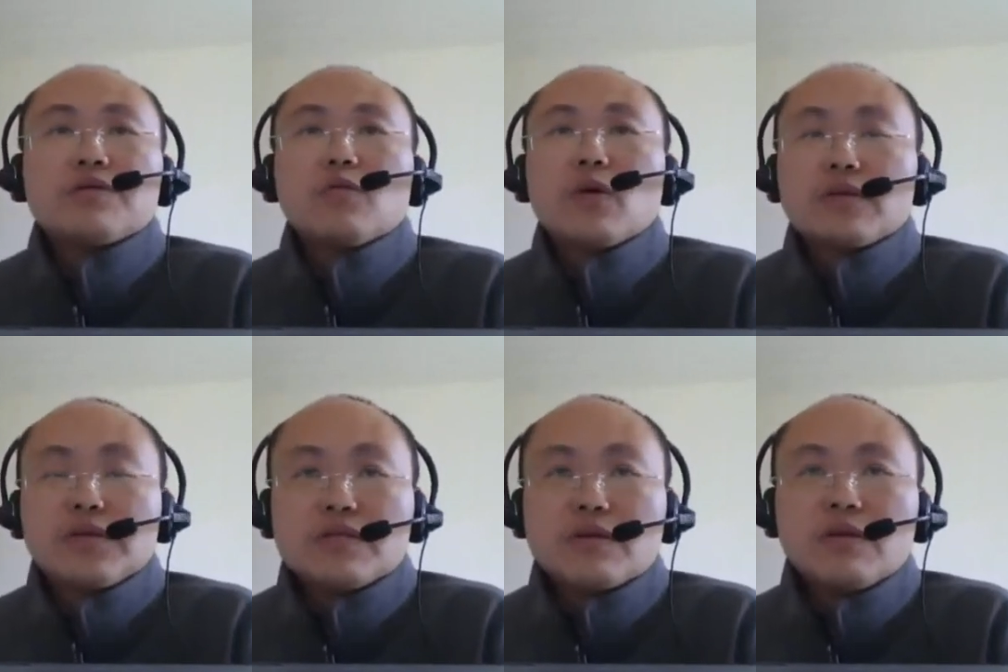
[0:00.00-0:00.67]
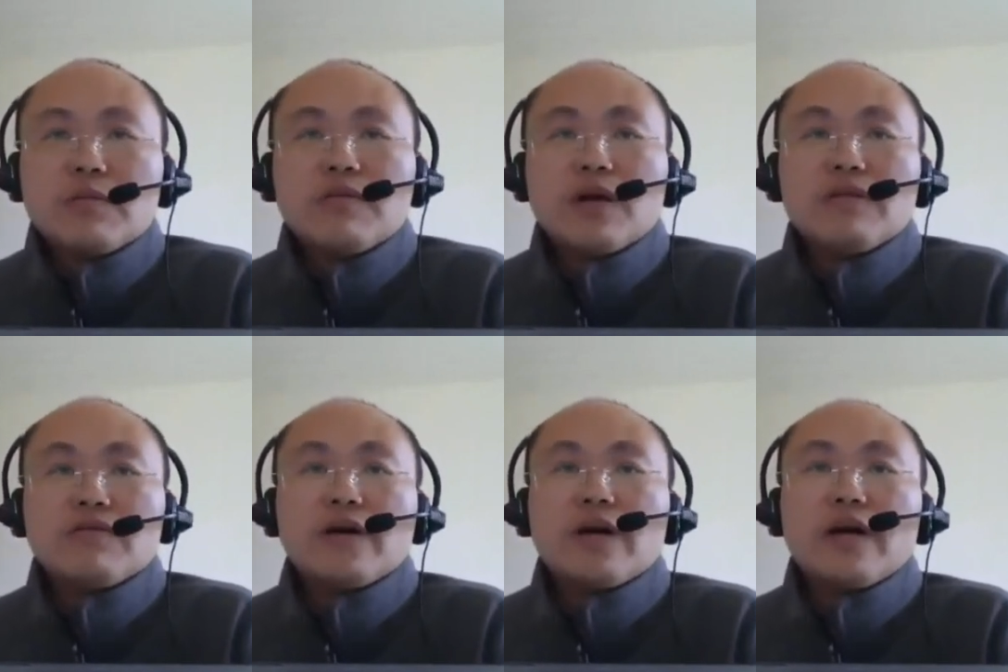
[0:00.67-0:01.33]
what is
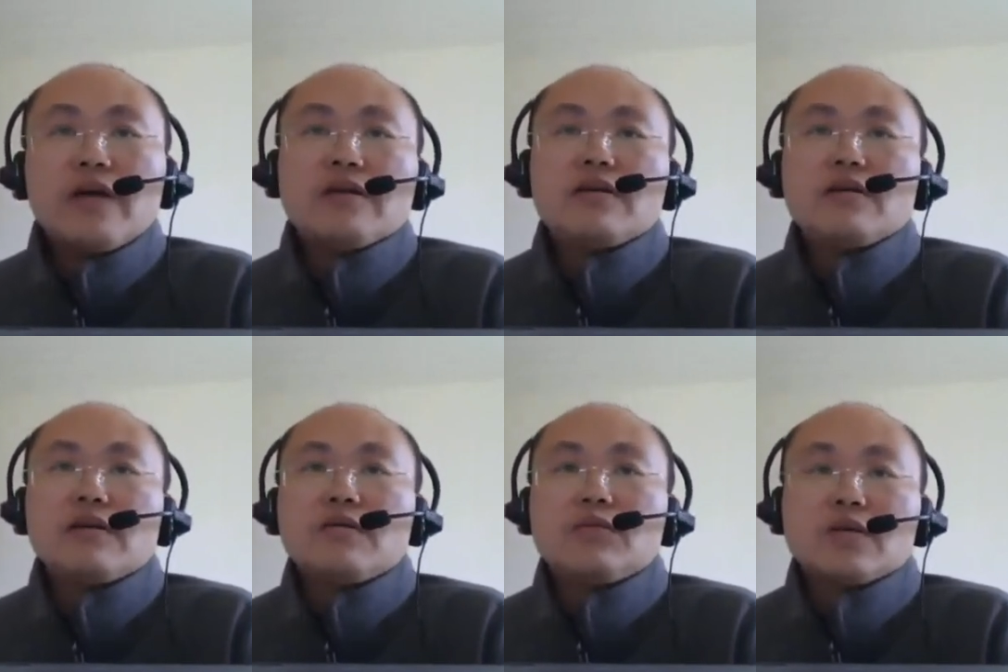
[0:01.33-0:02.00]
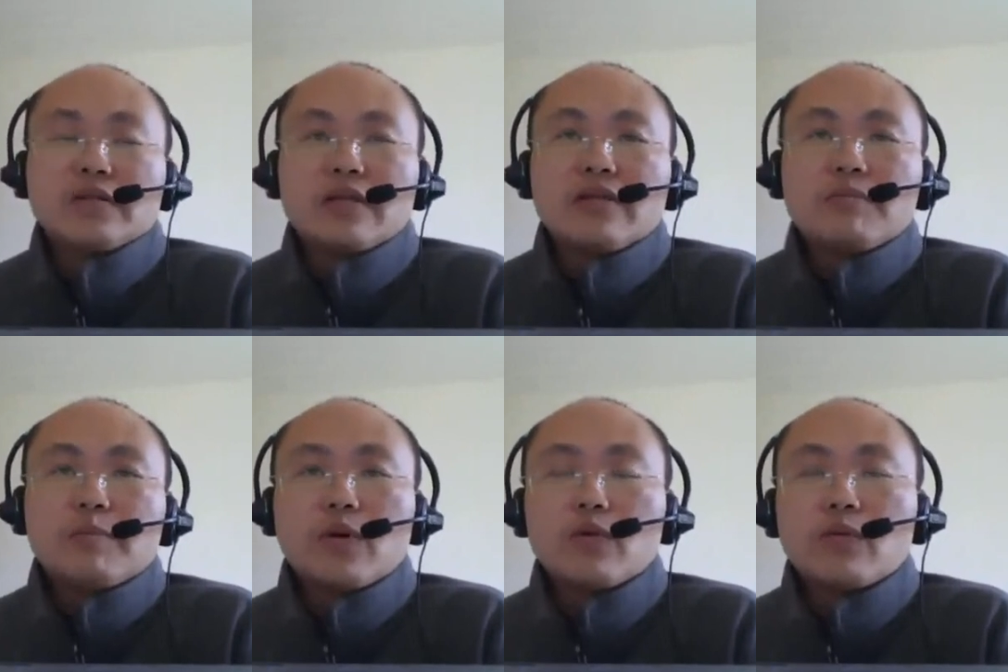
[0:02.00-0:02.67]
Openwifi, what are the
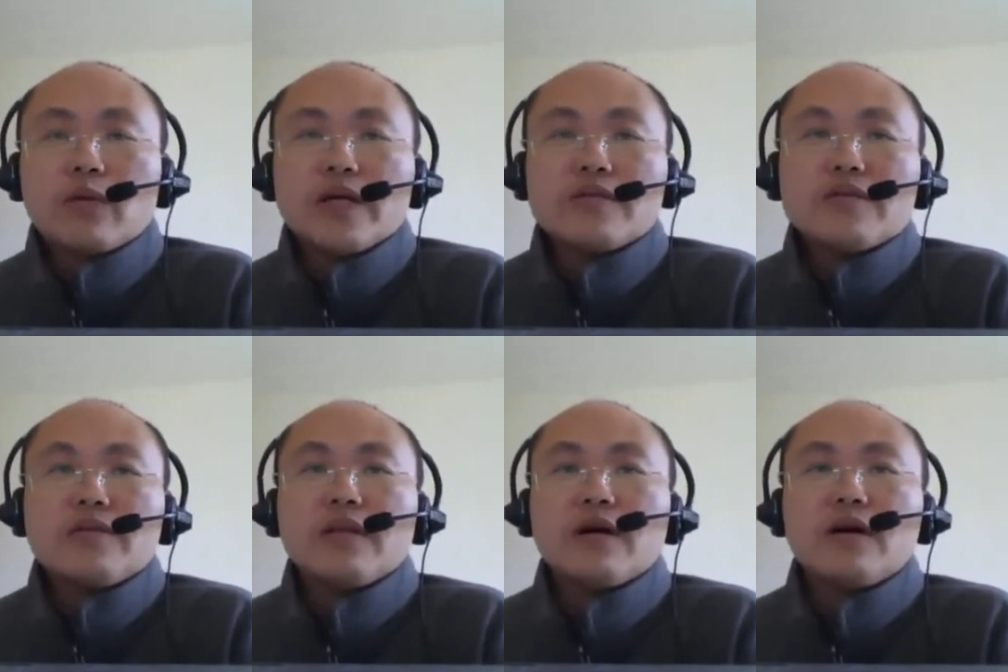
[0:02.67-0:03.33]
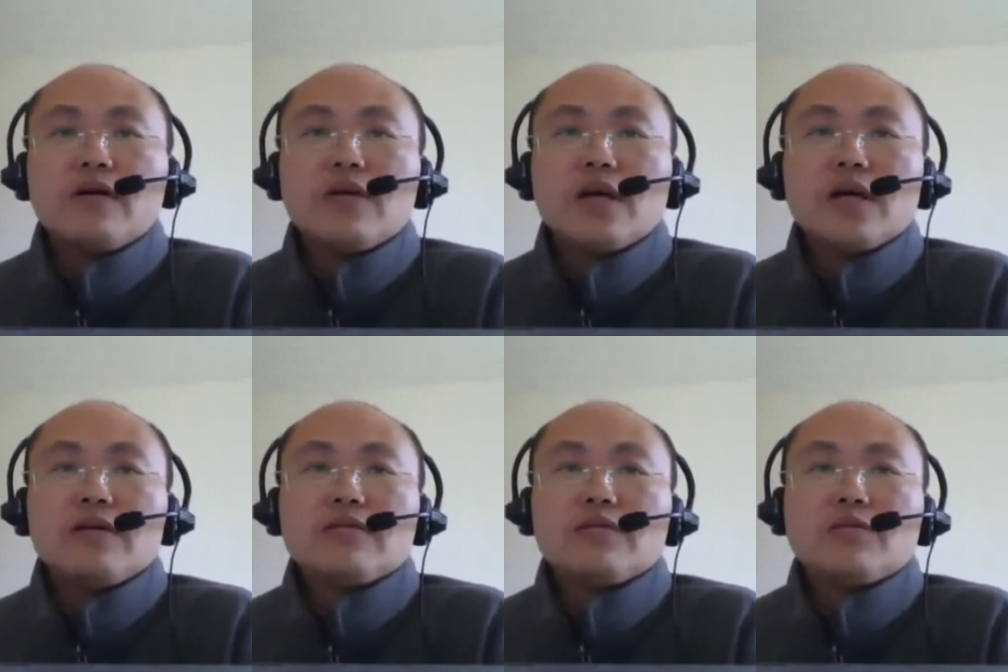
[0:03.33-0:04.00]
progress now,
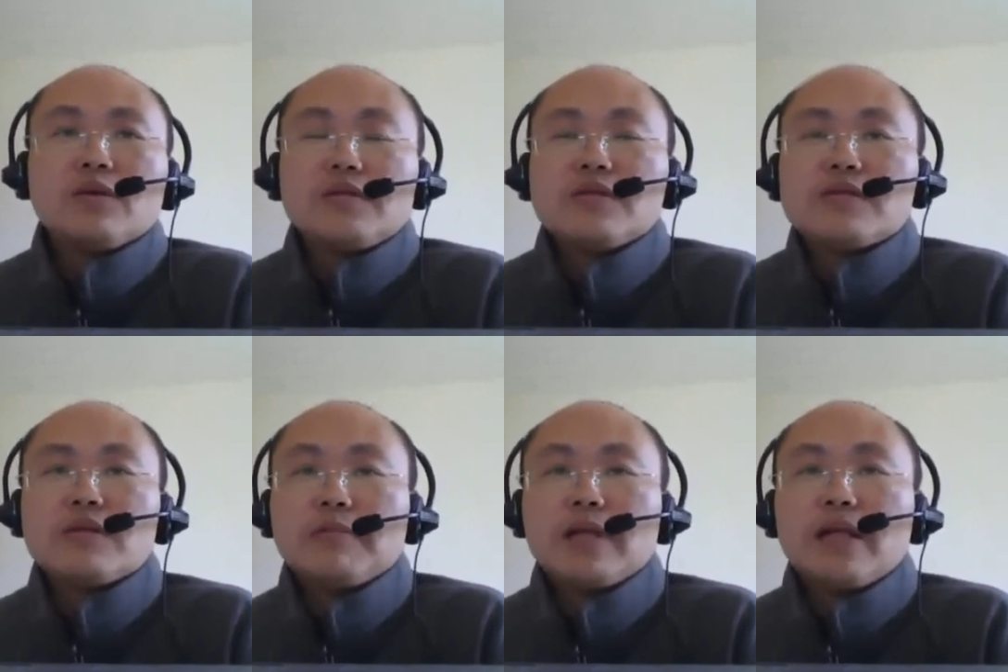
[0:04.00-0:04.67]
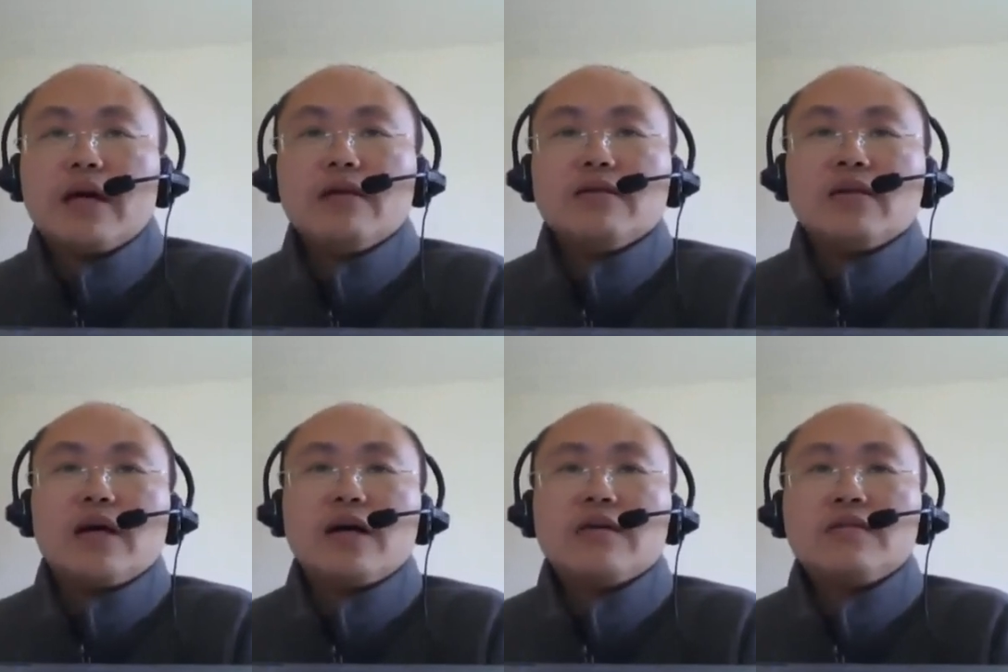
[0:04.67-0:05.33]
and what is the plan,
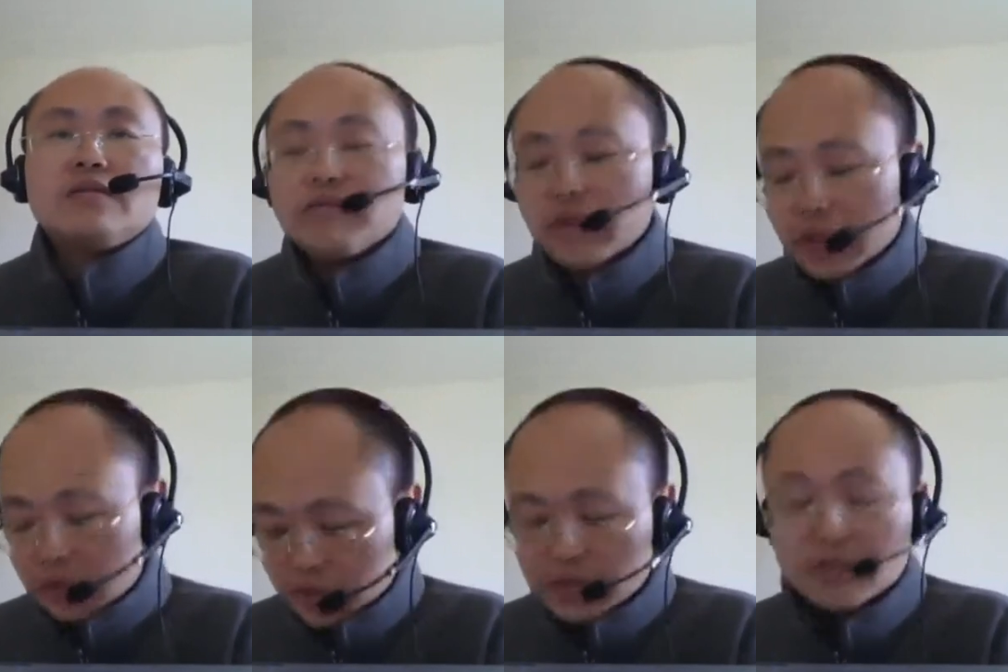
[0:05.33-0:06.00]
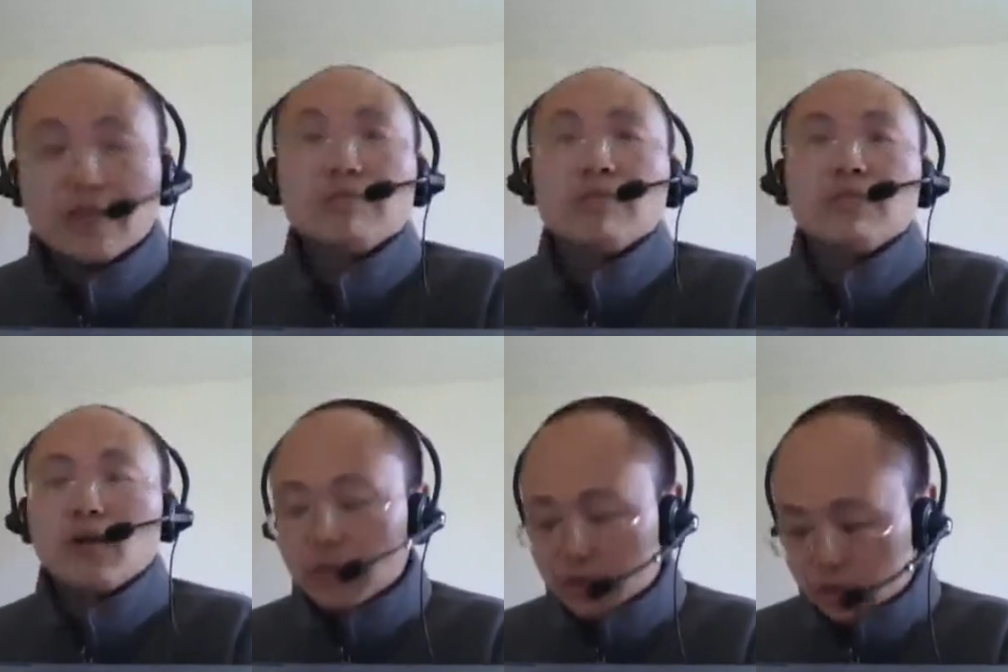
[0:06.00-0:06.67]
and finally some
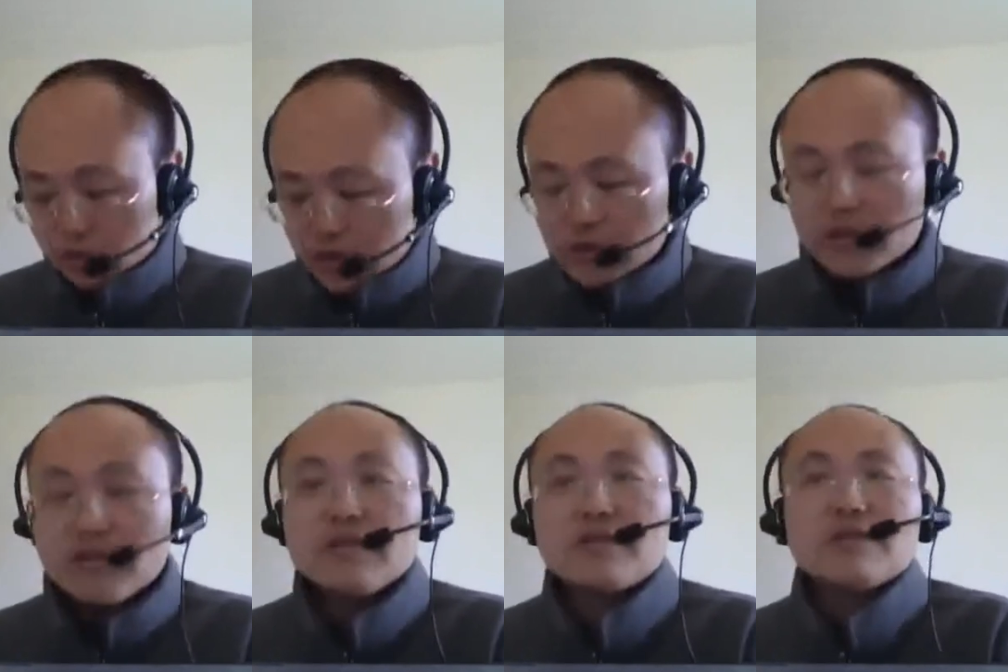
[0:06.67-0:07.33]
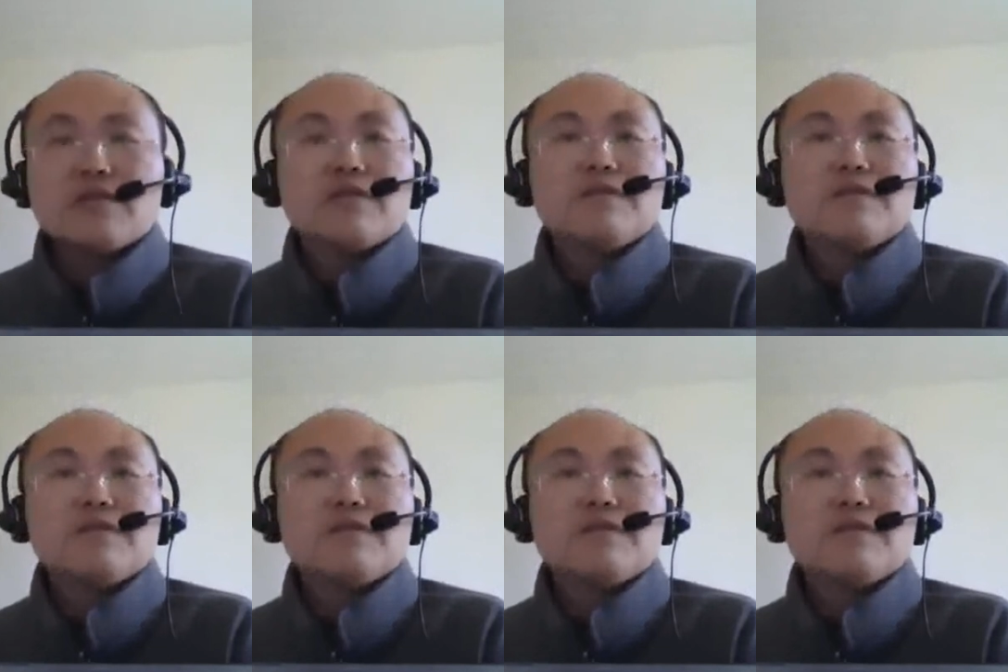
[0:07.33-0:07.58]
open questions.